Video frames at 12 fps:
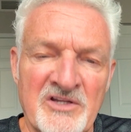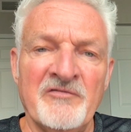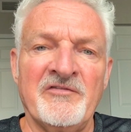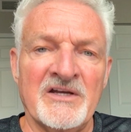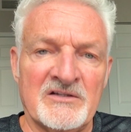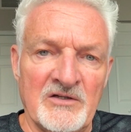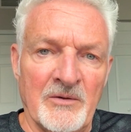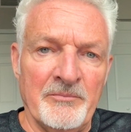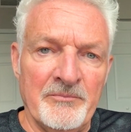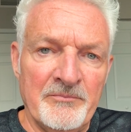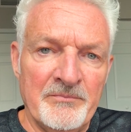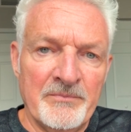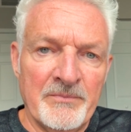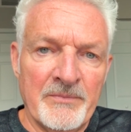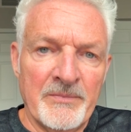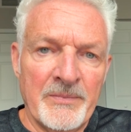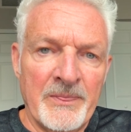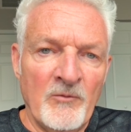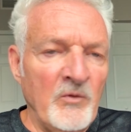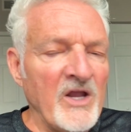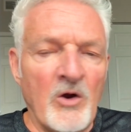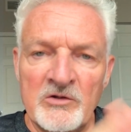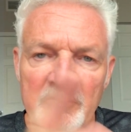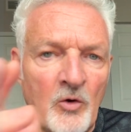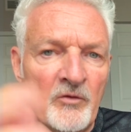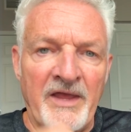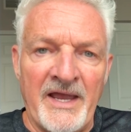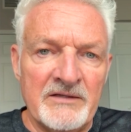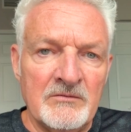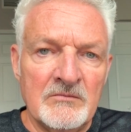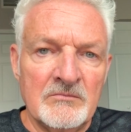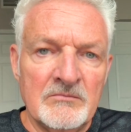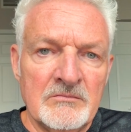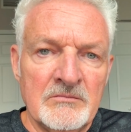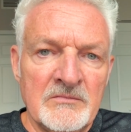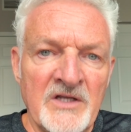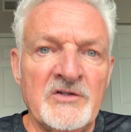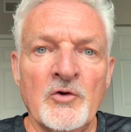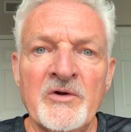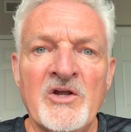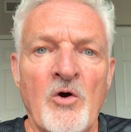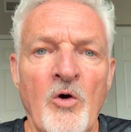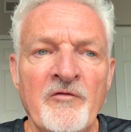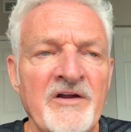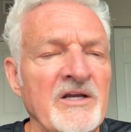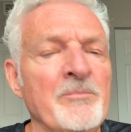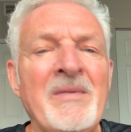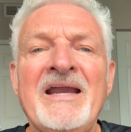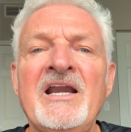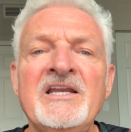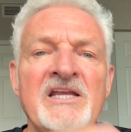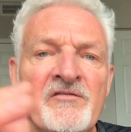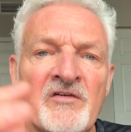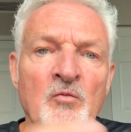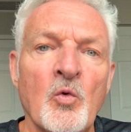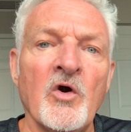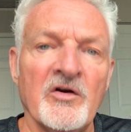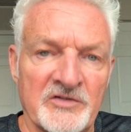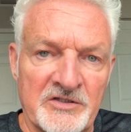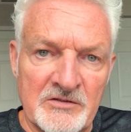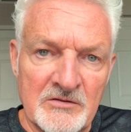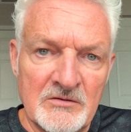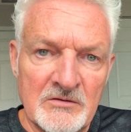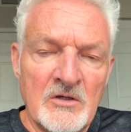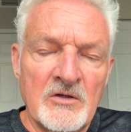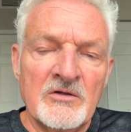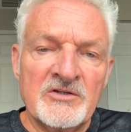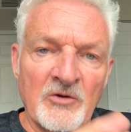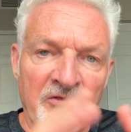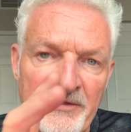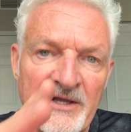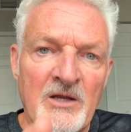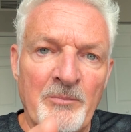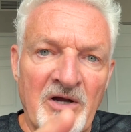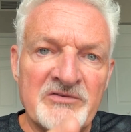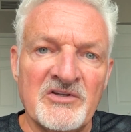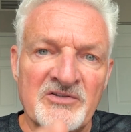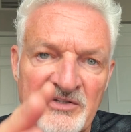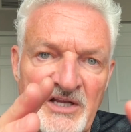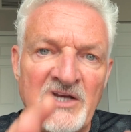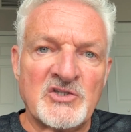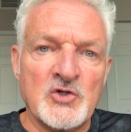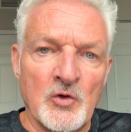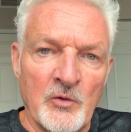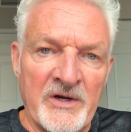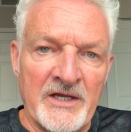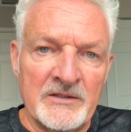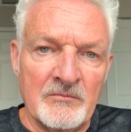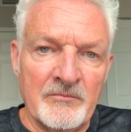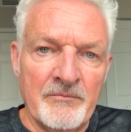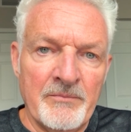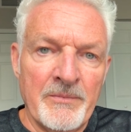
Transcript: victim. We all know that. And during COVID, it made it even worse. So think about the state you're in.